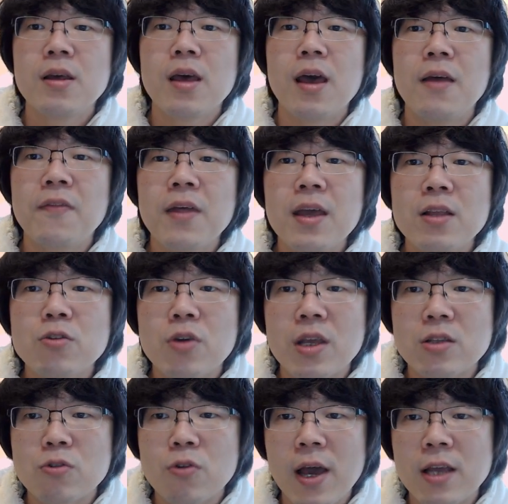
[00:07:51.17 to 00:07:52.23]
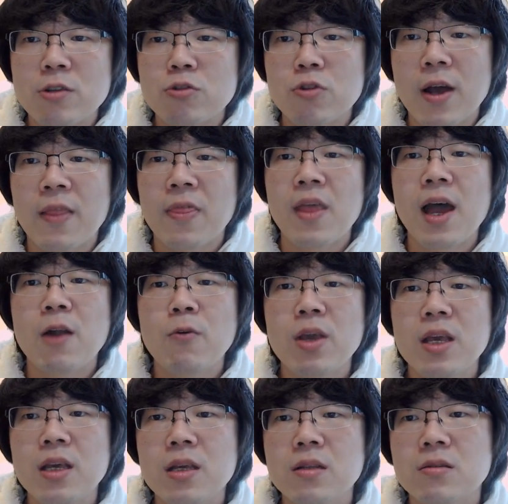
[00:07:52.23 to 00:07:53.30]
And then you can try to
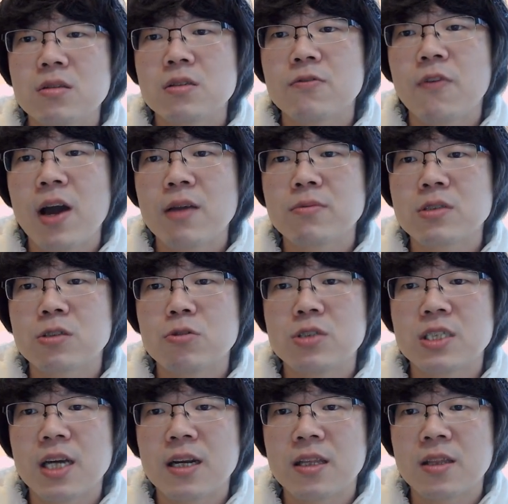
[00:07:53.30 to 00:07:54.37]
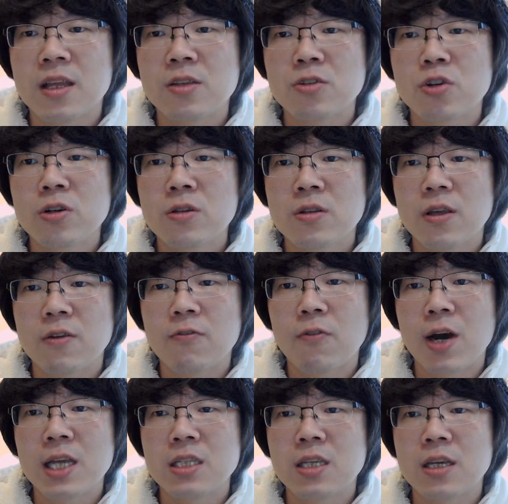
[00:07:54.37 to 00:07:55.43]
Atari. These five stones are in danger. If
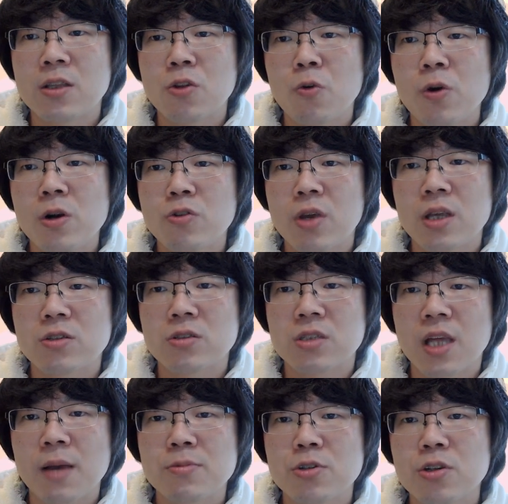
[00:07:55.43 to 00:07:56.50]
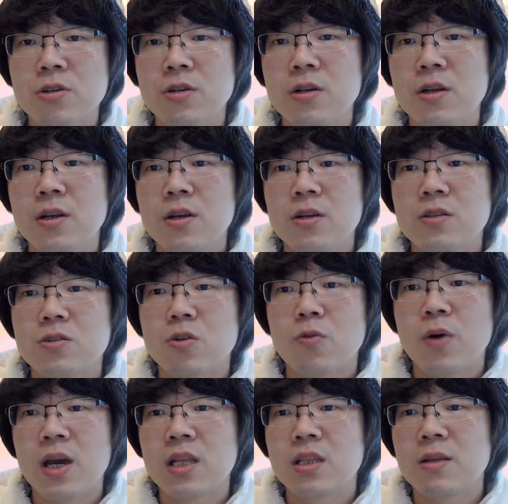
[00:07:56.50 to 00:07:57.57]
white ignore, you can just capture.
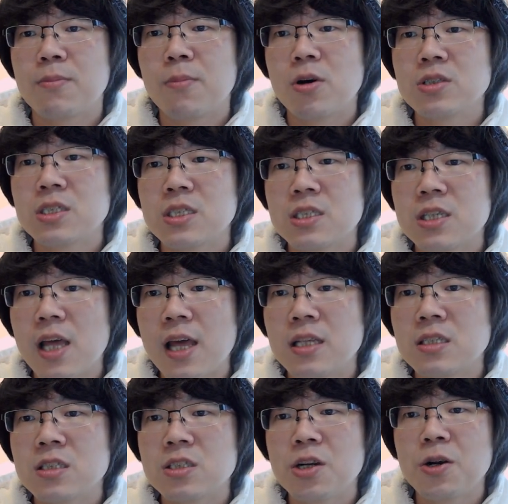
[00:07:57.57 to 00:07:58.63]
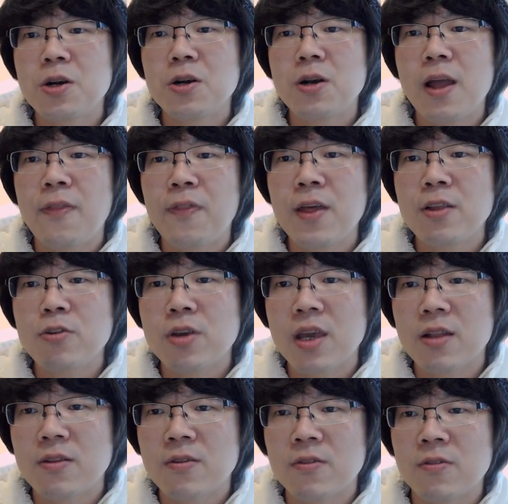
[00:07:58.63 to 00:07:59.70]
So white must answer, and then you
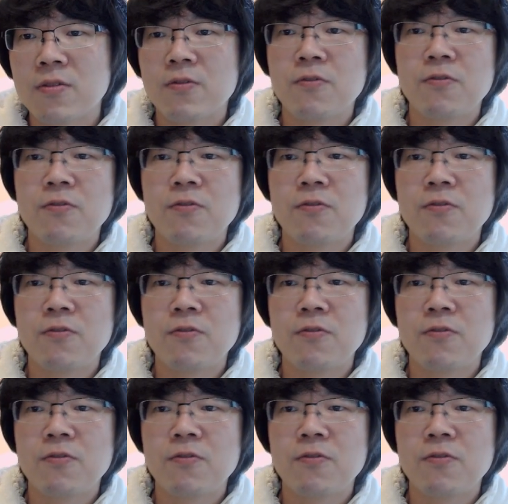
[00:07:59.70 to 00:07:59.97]
can